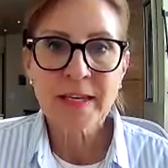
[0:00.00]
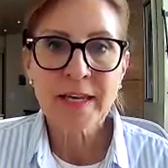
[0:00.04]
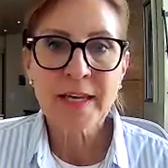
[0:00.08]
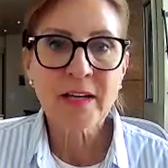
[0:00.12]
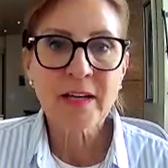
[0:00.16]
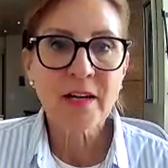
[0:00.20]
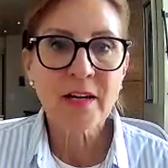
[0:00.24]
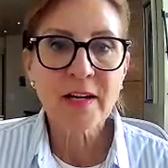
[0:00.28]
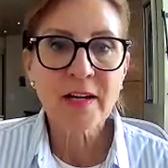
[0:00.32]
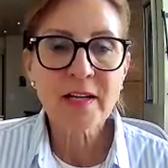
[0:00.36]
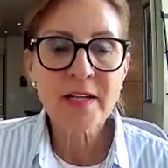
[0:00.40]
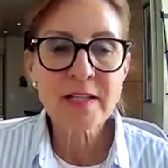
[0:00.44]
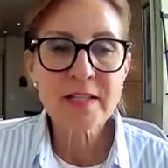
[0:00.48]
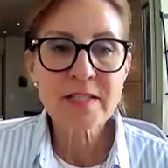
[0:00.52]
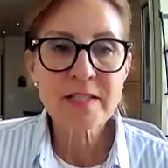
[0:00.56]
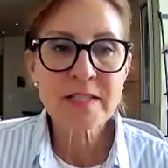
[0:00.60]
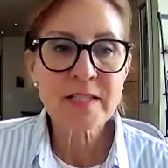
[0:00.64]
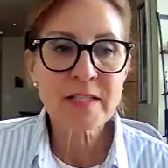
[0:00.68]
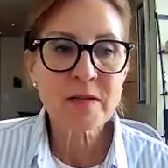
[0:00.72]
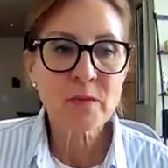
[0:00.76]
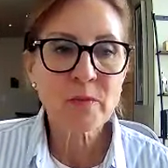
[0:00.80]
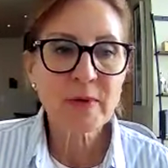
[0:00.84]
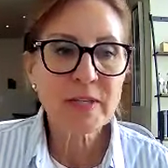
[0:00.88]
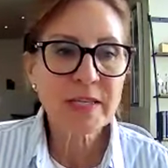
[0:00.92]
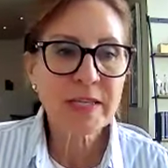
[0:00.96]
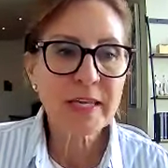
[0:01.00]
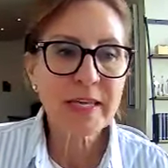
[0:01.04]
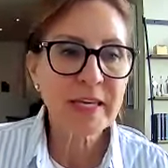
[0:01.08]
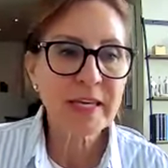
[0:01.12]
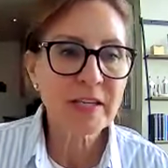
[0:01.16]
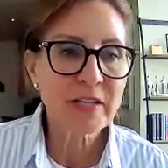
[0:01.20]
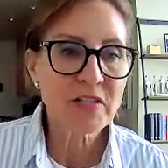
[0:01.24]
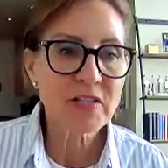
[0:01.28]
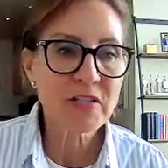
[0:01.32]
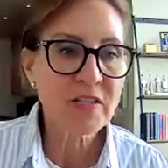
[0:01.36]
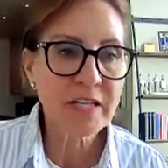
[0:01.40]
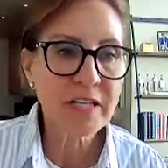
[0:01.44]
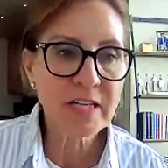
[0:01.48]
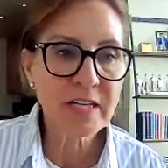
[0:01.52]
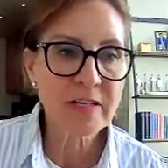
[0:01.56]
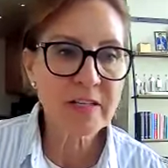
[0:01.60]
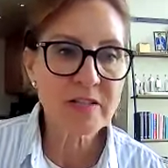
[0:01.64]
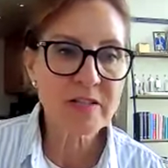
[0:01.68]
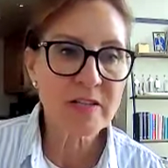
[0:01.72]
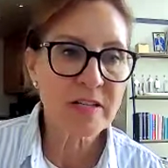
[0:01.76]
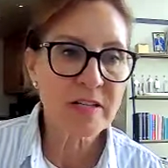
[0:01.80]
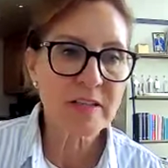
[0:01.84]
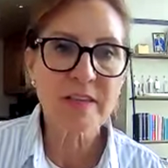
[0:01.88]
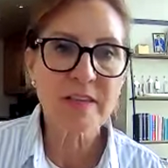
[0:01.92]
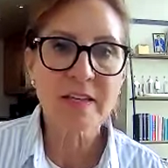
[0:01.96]
and honestly we can't
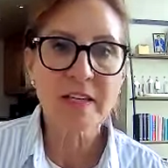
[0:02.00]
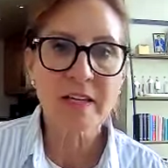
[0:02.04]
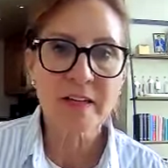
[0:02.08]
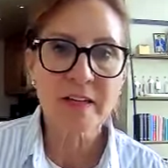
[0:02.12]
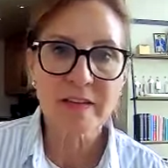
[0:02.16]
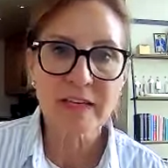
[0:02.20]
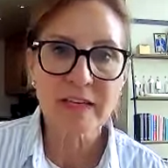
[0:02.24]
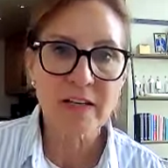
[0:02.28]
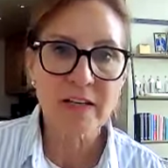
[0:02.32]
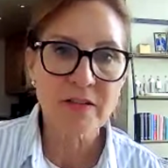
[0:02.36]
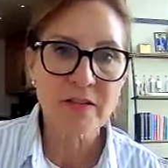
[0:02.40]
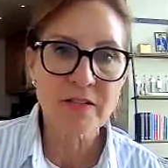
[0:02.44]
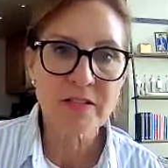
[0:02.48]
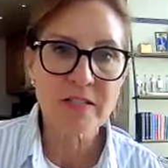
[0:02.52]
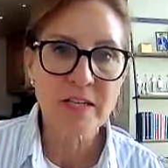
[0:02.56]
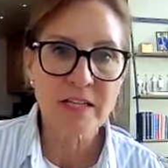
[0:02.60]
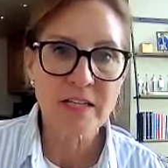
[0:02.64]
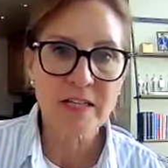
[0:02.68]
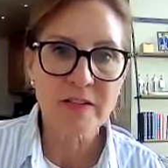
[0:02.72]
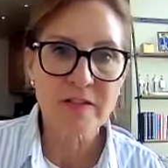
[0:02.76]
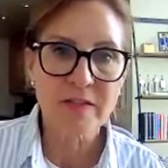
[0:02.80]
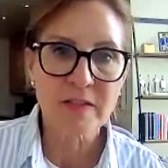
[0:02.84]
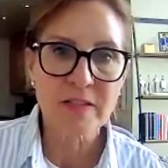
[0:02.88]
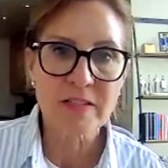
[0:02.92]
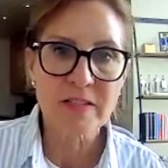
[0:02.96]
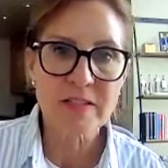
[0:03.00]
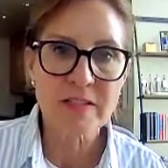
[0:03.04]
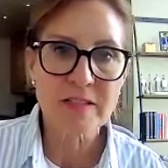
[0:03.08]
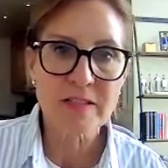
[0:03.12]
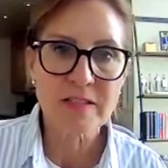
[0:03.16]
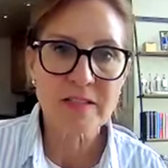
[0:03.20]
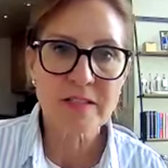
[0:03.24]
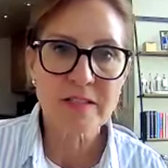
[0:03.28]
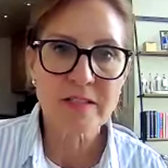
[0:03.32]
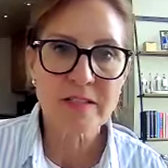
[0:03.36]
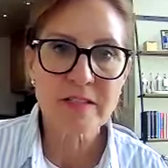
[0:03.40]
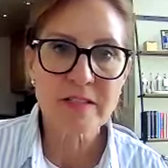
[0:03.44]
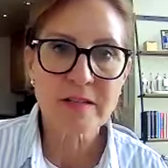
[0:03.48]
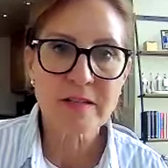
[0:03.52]
change anything on the outside of us